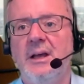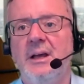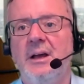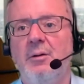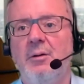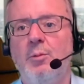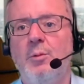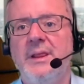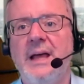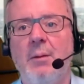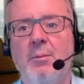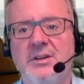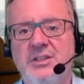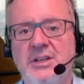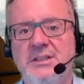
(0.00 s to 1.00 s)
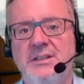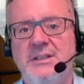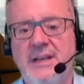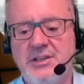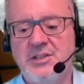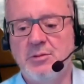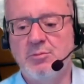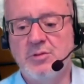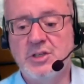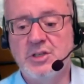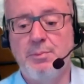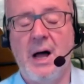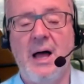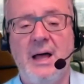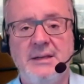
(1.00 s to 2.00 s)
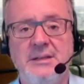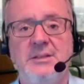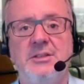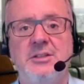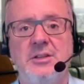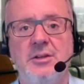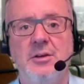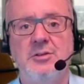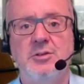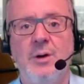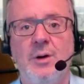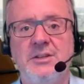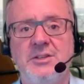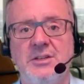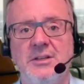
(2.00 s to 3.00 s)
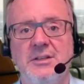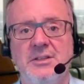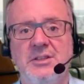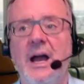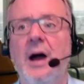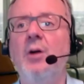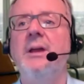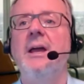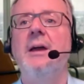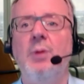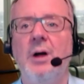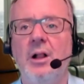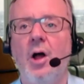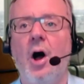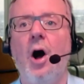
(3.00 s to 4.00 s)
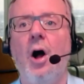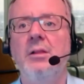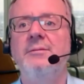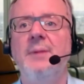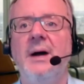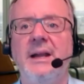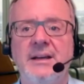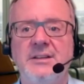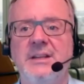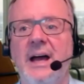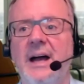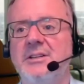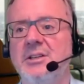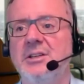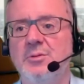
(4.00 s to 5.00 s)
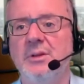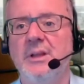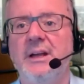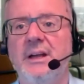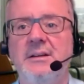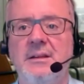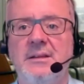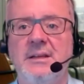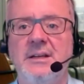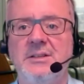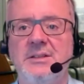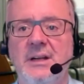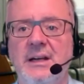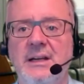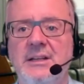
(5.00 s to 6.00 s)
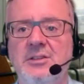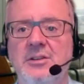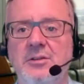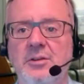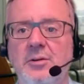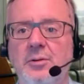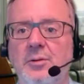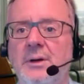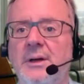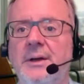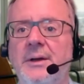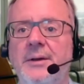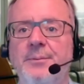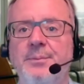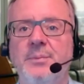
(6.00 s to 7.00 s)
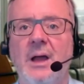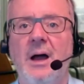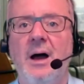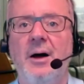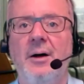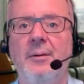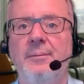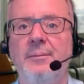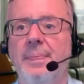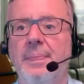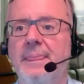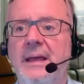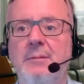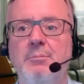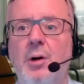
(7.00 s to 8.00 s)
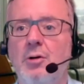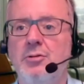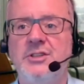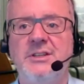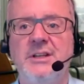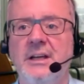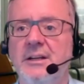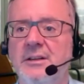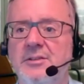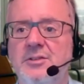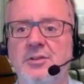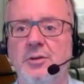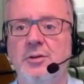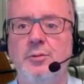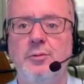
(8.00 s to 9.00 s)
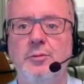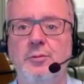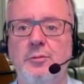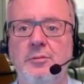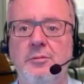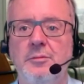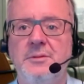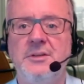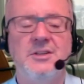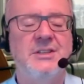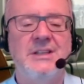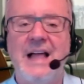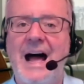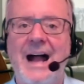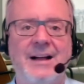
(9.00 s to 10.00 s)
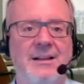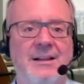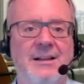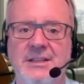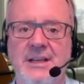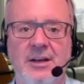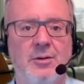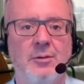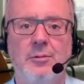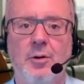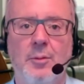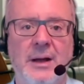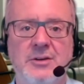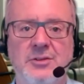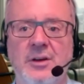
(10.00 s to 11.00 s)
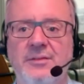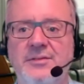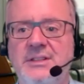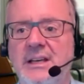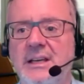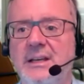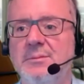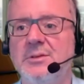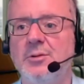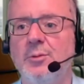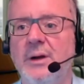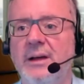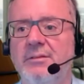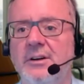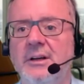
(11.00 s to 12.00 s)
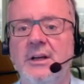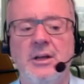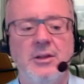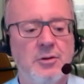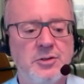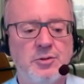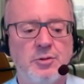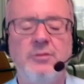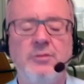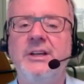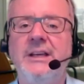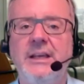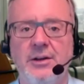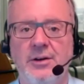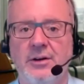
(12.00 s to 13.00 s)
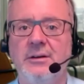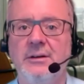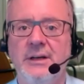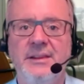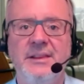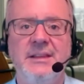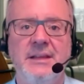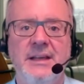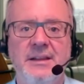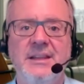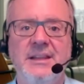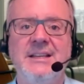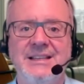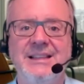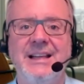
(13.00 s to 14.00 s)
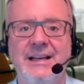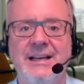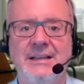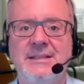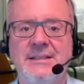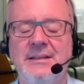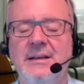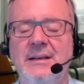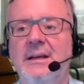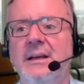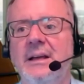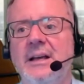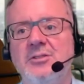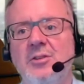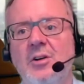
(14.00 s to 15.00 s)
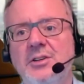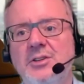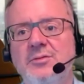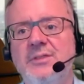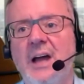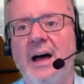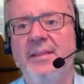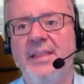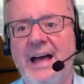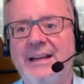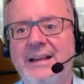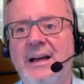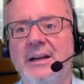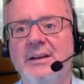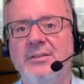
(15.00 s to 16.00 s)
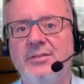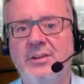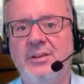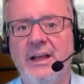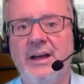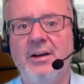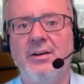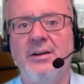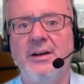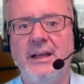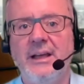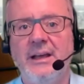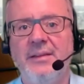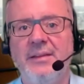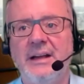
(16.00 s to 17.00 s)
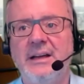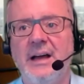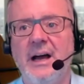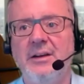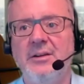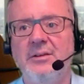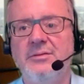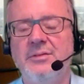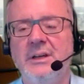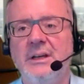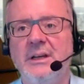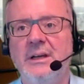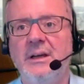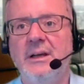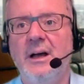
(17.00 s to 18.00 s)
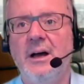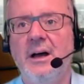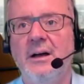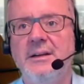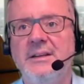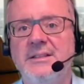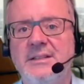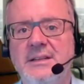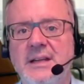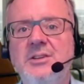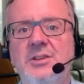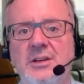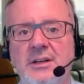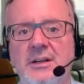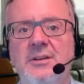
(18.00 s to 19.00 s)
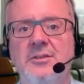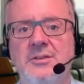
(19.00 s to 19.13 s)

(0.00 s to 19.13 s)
without much hesitation, respond to those questions. Yeah, okay, well, all of my next actions related to things that I need to do um, in posting to to Slack, let's say, or, or Microsoft Teams or whatever. Those are over here in, in this list. As long as you've got that kind of clarity and that kind of uh, distinction in your